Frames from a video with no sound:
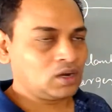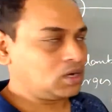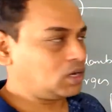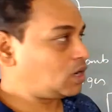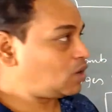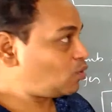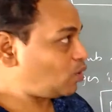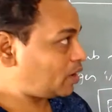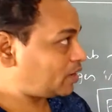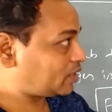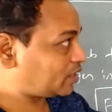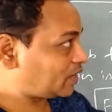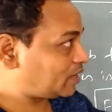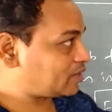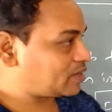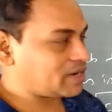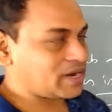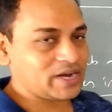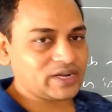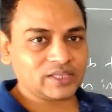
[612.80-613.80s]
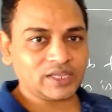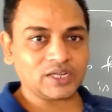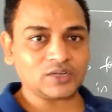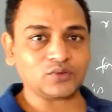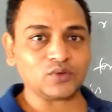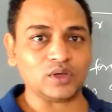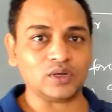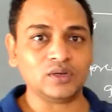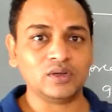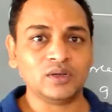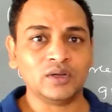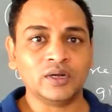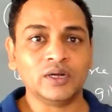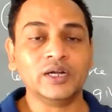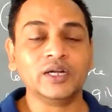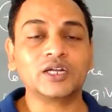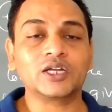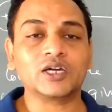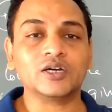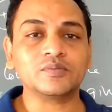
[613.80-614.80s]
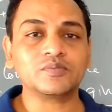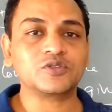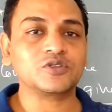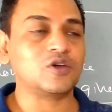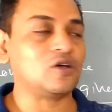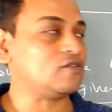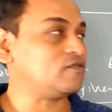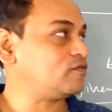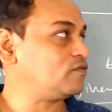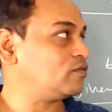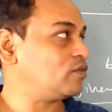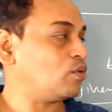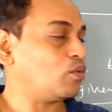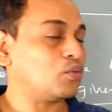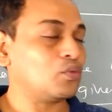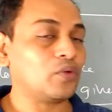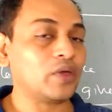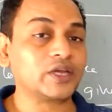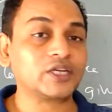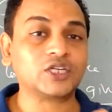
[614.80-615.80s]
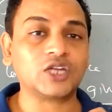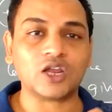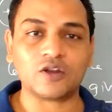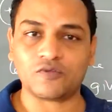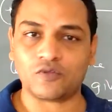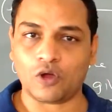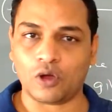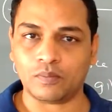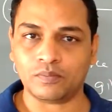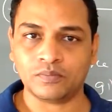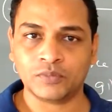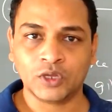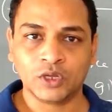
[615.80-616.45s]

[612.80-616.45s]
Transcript: Now, I can write that one in terms of vector form.